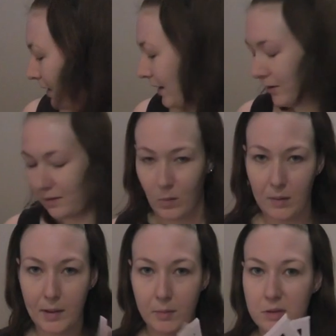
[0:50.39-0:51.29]
I know that
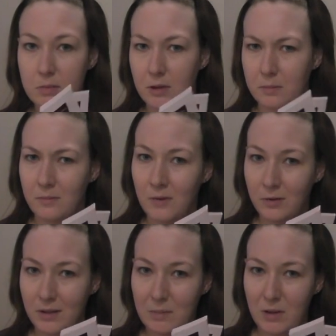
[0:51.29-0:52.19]
my mum was a
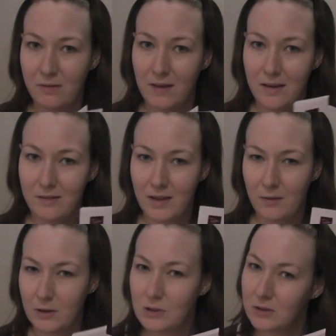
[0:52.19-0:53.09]
really big fan of
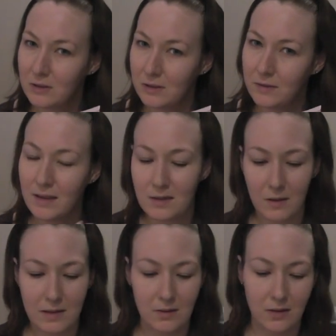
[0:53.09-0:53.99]
the original of this,
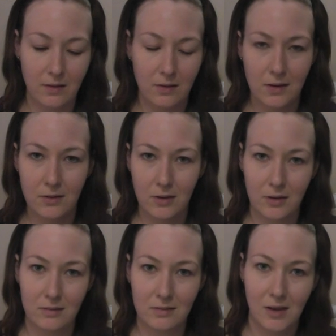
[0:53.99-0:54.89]
so I sort of thought, oh
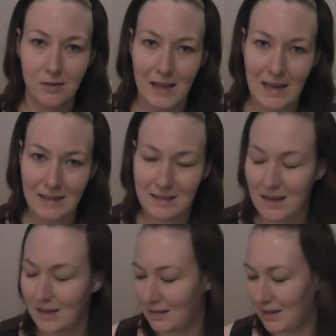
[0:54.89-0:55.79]
god, old lady
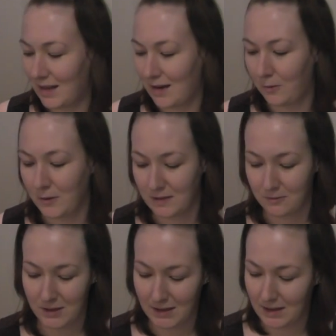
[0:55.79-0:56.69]
scent, and I
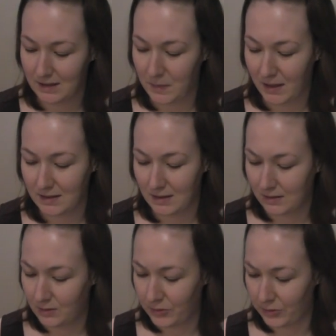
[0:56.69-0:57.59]
wasn't really
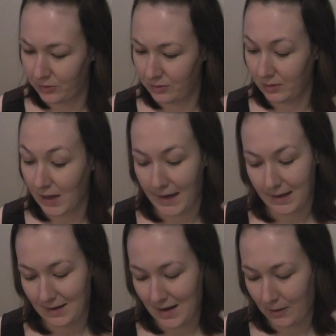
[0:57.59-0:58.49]
expecting to
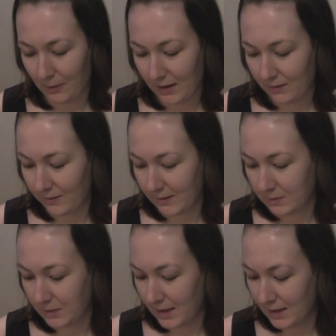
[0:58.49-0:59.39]
like it anyway in the
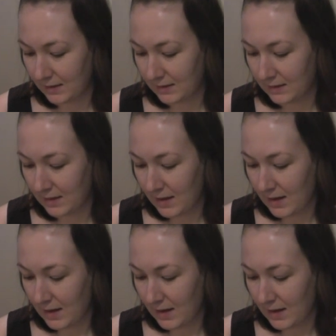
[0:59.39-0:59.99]
first place.